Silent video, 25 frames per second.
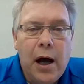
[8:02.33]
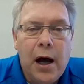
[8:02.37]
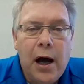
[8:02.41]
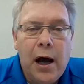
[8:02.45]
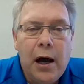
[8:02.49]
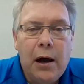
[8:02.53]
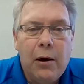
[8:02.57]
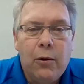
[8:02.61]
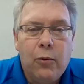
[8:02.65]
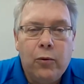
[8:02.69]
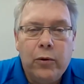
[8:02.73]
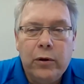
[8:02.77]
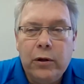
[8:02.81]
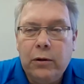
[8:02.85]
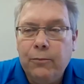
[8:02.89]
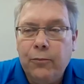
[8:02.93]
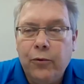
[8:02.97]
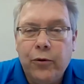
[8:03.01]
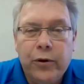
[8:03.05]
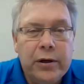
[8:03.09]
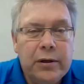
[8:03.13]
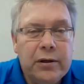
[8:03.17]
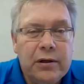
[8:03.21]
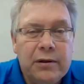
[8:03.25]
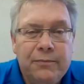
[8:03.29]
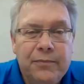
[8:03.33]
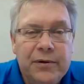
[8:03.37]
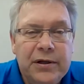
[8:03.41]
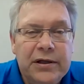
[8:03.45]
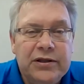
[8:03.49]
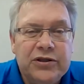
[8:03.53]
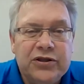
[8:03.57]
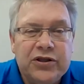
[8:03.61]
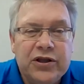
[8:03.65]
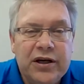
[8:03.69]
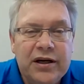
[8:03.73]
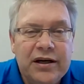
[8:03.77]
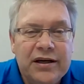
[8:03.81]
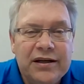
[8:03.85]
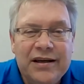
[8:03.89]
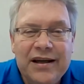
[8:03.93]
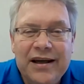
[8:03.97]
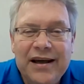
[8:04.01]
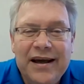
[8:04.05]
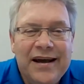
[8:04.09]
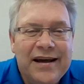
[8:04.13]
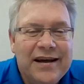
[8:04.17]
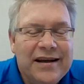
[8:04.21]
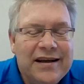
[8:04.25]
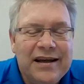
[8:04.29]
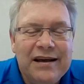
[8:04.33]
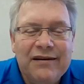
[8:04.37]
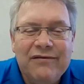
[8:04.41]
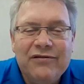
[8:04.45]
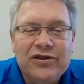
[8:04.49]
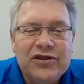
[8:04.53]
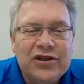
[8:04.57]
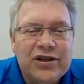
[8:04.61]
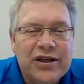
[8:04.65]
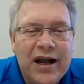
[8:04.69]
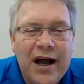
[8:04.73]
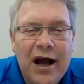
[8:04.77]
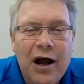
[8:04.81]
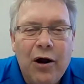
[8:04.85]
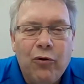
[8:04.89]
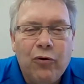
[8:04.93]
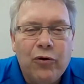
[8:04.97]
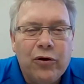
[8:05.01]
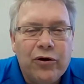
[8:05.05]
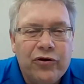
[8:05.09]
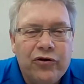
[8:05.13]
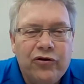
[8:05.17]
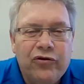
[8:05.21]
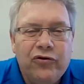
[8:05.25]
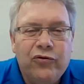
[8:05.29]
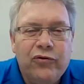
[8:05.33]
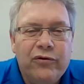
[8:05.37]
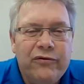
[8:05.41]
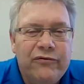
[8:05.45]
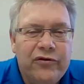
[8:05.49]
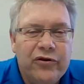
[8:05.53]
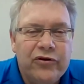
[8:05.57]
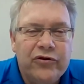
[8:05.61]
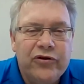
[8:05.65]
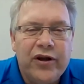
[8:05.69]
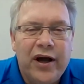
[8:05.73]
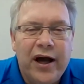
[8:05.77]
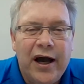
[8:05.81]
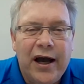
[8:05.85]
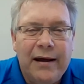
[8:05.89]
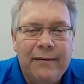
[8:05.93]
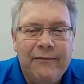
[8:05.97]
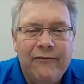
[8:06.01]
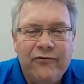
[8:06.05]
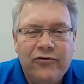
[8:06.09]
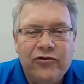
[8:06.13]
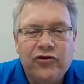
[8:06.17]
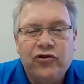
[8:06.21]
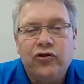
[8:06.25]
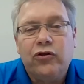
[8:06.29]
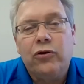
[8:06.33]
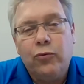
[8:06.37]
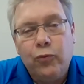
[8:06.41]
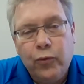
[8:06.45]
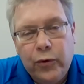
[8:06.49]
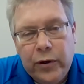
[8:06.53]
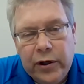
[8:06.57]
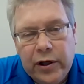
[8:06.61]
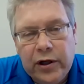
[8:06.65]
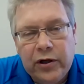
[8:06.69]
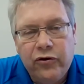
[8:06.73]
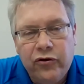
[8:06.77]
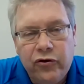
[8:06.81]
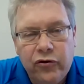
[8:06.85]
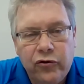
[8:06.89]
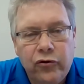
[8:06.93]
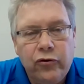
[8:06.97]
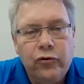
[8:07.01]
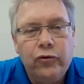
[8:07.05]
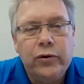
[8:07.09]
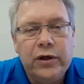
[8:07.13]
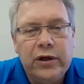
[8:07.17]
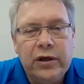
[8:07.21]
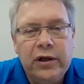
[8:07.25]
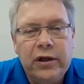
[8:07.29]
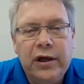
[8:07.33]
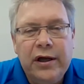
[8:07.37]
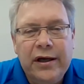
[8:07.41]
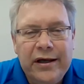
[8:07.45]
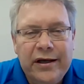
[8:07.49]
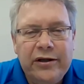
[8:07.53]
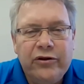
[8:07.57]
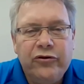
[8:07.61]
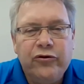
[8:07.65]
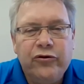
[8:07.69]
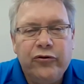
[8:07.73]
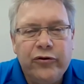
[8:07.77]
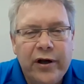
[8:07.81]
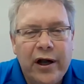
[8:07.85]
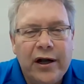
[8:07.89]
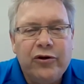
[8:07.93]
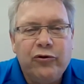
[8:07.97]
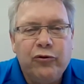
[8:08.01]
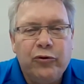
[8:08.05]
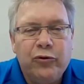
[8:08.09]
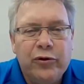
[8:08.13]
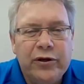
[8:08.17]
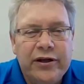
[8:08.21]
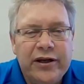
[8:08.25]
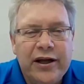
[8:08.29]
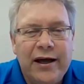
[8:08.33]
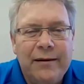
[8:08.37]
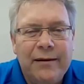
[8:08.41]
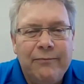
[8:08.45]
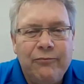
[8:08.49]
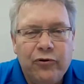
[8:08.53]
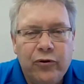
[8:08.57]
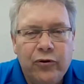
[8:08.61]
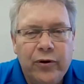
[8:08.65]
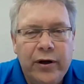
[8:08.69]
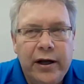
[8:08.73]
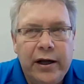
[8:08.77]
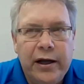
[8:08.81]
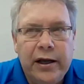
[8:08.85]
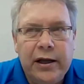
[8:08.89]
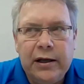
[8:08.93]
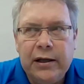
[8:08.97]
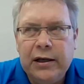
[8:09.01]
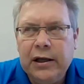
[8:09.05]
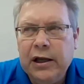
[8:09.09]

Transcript: Uh, we'll bring the pizza and give us an hour or two of your time so that we can do an introductory type training.